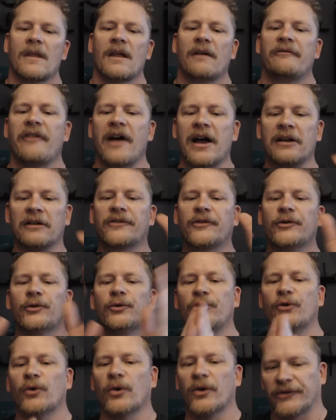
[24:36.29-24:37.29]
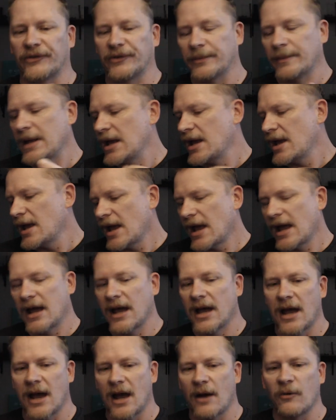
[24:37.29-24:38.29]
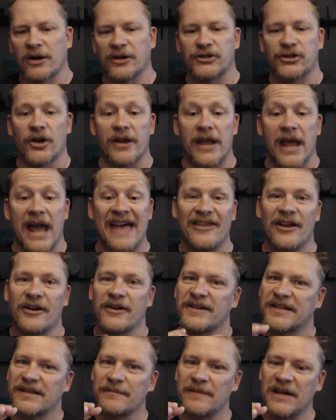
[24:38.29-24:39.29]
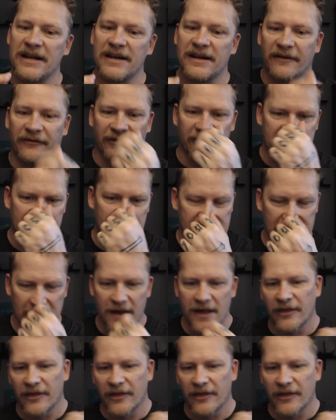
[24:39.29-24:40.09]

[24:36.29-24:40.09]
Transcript: final two tools uh, I want to show you. And there is some key differences.